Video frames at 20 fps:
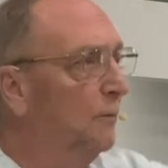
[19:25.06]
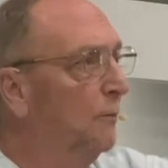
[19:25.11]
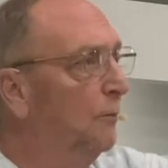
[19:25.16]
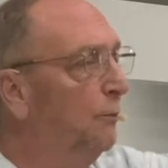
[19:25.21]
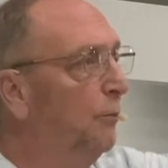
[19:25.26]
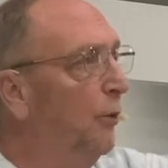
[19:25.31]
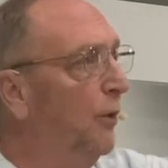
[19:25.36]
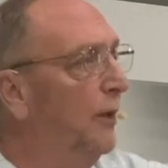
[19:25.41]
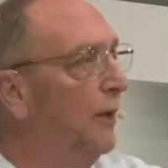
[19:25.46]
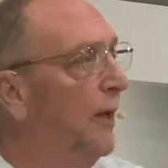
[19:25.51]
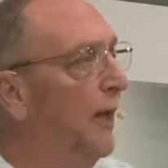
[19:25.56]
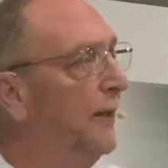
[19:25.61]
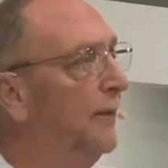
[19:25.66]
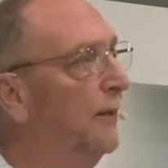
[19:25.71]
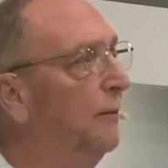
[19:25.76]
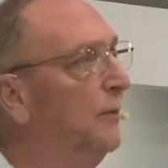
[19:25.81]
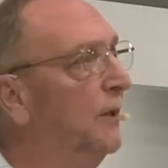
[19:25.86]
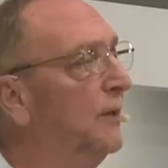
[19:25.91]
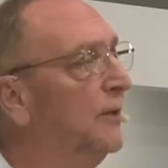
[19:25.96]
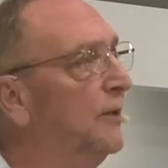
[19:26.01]
pointed at
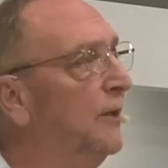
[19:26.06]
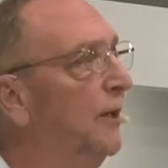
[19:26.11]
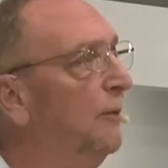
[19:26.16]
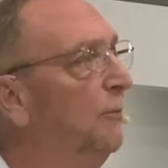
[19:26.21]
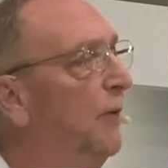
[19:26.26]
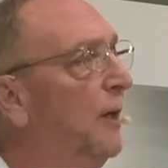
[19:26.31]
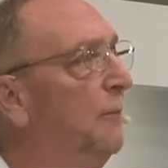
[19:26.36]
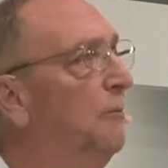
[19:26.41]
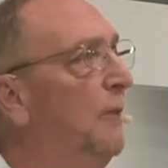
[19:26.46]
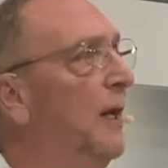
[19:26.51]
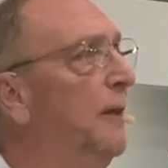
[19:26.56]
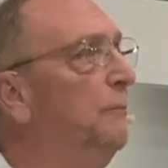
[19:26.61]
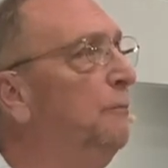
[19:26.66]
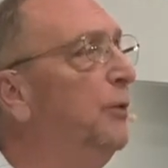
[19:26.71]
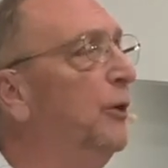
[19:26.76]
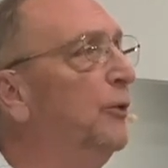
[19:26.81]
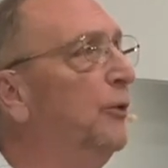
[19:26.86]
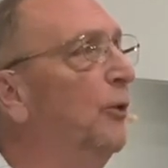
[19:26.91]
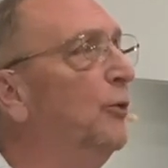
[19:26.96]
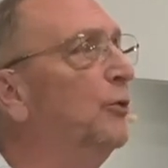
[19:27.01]
them and said, my men
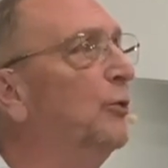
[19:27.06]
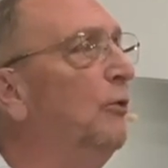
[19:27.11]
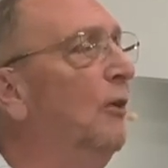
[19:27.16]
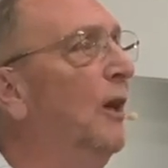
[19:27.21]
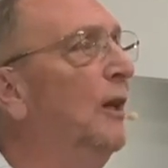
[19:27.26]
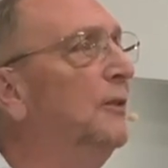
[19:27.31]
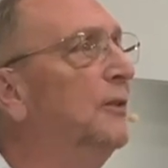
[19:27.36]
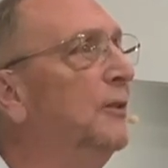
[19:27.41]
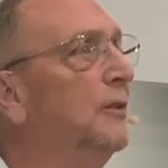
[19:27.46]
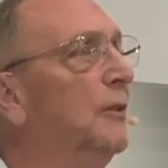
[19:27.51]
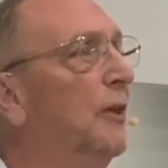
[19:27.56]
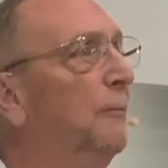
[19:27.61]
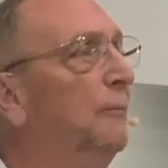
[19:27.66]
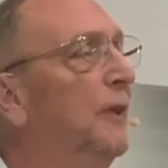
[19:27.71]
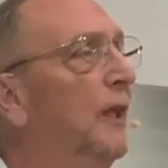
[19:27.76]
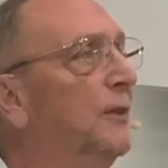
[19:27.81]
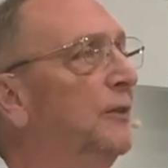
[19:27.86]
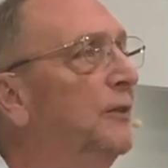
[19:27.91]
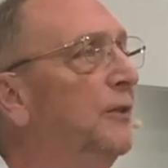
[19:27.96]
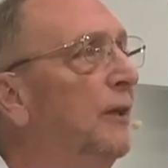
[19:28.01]
put those crosses up
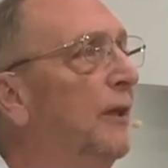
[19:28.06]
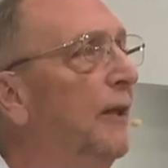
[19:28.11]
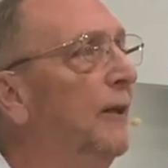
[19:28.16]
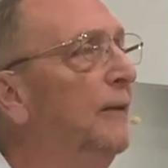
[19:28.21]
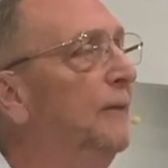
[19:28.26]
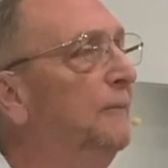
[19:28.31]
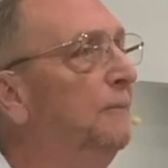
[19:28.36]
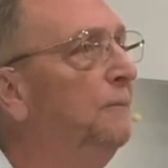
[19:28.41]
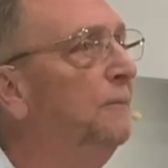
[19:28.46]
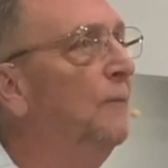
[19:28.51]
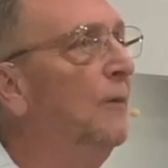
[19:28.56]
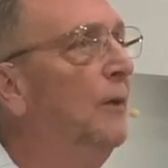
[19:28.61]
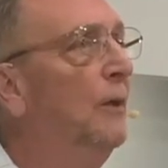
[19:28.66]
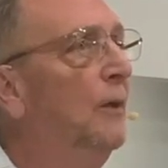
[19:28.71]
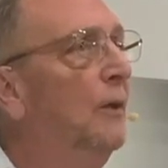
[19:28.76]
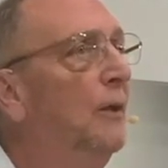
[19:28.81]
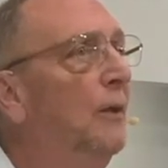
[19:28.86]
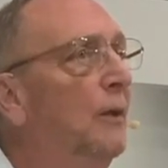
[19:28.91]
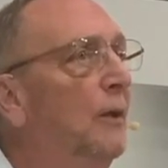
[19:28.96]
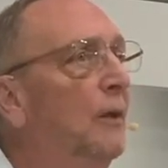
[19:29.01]
yesterday.
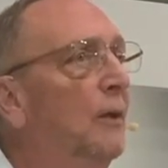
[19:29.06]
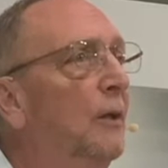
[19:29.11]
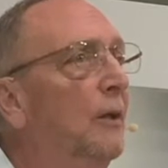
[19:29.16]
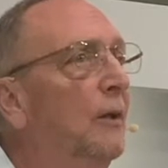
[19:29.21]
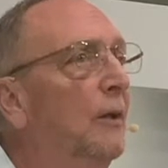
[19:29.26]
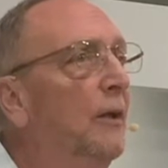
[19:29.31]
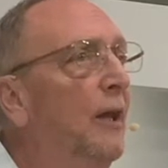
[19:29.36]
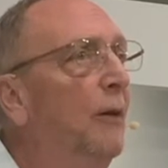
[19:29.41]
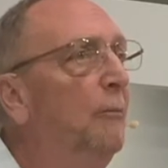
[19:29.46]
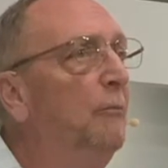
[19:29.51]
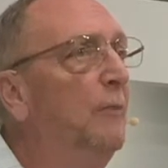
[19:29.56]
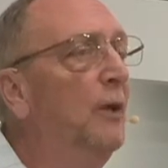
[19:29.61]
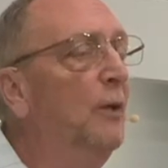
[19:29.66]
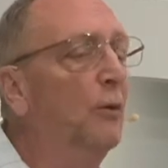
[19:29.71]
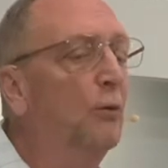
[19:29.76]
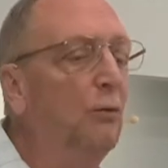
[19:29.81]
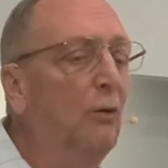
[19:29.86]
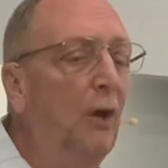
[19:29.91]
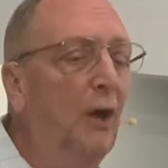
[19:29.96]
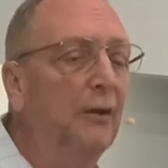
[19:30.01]
That
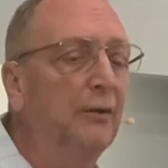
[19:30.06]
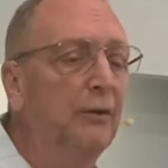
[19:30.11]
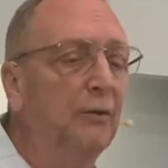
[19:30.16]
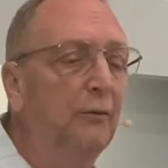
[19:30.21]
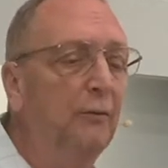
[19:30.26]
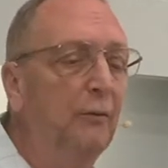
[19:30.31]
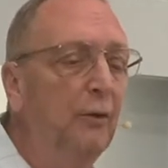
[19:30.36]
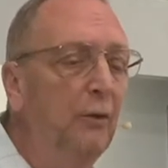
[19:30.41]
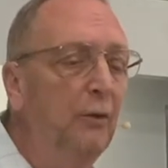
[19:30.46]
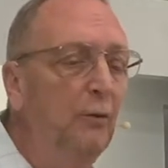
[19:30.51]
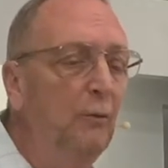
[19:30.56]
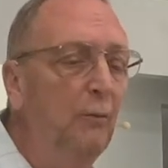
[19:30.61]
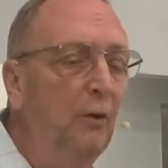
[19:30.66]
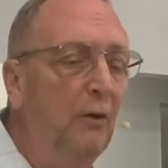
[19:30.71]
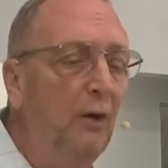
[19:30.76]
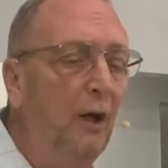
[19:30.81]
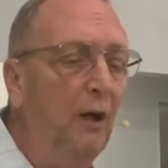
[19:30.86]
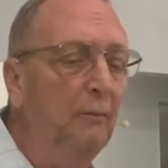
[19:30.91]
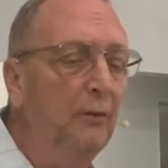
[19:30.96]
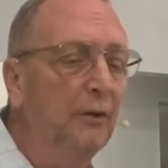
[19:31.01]
middle cross is for you,
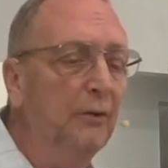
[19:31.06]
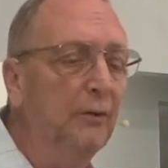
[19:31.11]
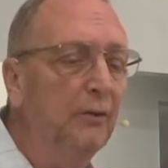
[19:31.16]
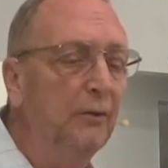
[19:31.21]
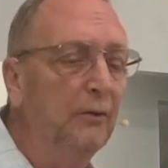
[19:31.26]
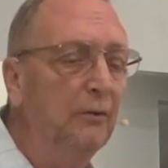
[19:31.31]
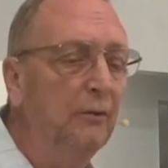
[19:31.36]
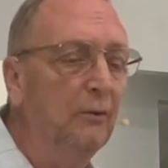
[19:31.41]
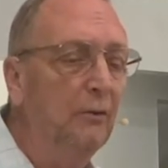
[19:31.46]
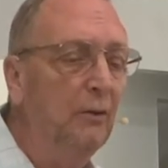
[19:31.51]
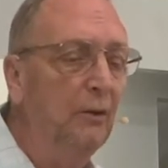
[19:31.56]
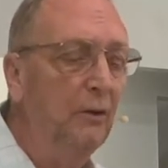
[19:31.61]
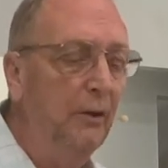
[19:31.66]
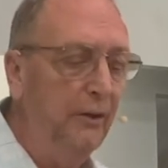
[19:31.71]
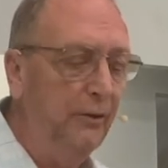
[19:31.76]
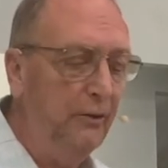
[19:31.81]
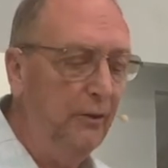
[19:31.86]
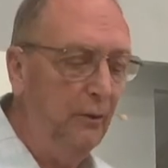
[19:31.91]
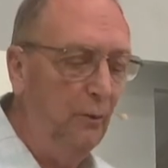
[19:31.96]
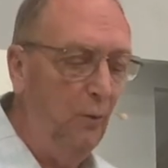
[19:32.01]
Barabbas, or at
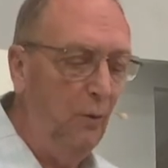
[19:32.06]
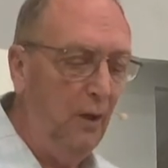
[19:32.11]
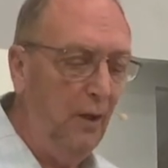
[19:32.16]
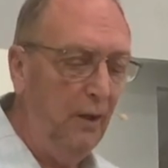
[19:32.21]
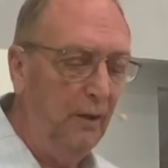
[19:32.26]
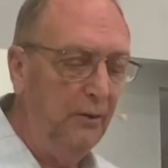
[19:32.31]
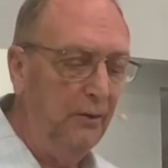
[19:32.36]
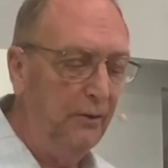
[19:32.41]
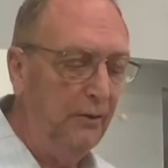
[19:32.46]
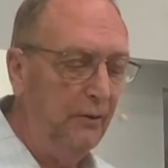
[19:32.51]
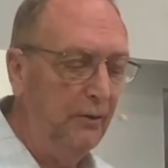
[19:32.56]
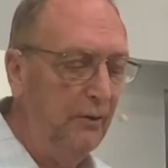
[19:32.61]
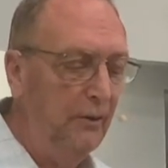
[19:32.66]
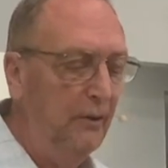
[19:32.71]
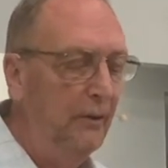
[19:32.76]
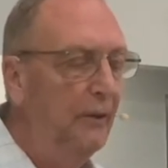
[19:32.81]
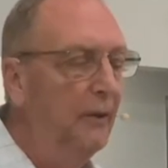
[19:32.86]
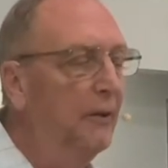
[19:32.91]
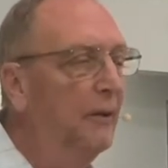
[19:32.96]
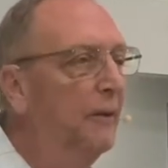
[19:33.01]
least it was.
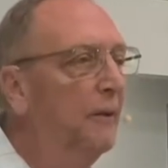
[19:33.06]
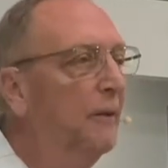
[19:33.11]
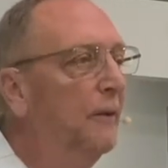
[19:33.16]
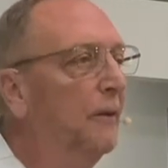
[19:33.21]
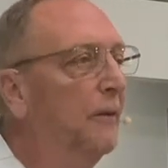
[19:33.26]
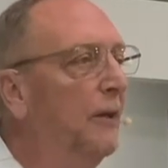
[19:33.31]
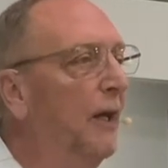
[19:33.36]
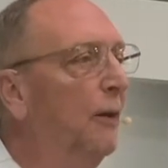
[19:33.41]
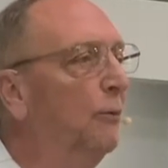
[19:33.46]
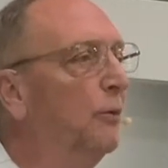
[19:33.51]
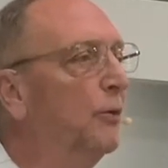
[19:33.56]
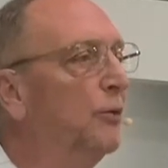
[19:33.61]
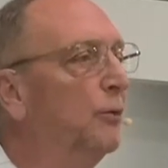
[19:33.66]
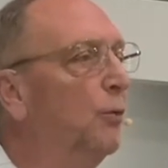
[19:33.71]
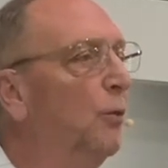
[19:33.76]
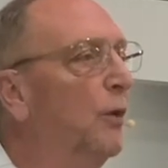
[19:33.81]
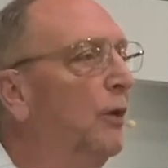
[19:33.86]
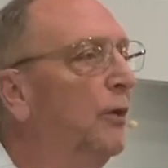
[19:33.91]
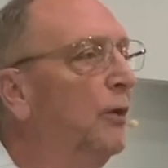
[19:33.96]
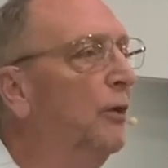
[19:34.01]
That was
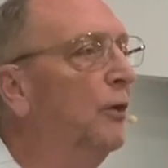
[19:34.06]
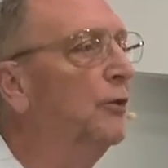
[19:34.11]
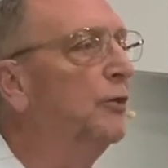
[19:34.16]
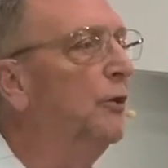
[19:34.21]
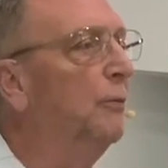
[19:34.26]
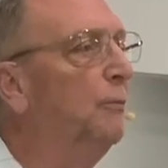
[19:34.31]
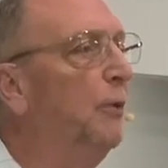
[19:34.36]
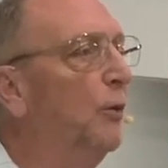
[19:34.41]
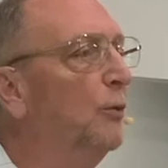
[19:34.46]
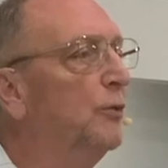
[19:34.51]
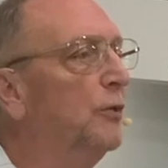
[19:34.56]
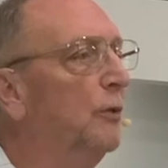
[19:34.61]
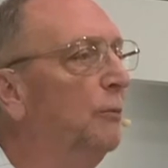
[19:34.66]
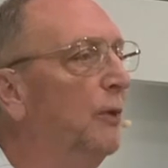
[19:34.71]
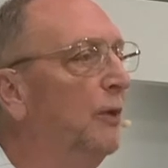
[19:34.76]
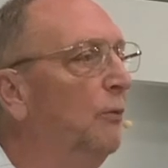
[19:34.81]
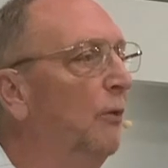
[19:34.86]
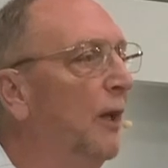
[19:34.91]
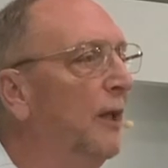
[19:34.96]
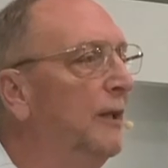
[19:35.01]
where you're supposed to
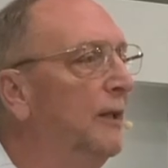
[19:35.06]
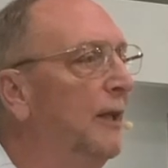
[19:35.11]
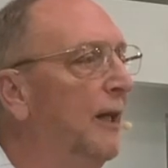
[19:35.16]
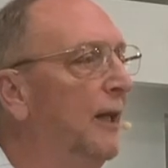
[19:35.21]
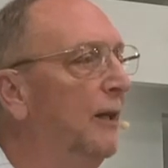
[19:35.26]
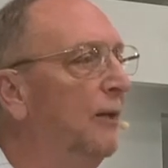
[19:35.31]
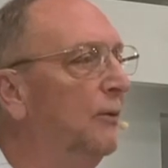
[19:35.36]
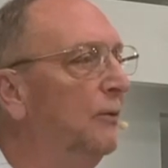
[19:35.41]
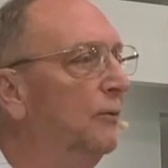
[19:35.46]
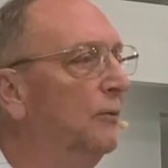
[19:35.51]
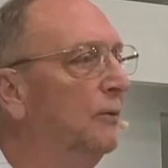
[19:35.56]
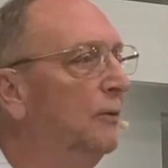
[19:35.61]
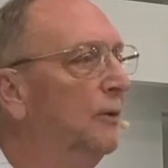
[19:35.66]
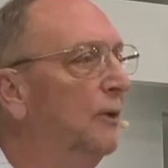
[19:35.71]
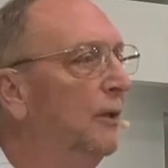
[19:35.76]
be right now.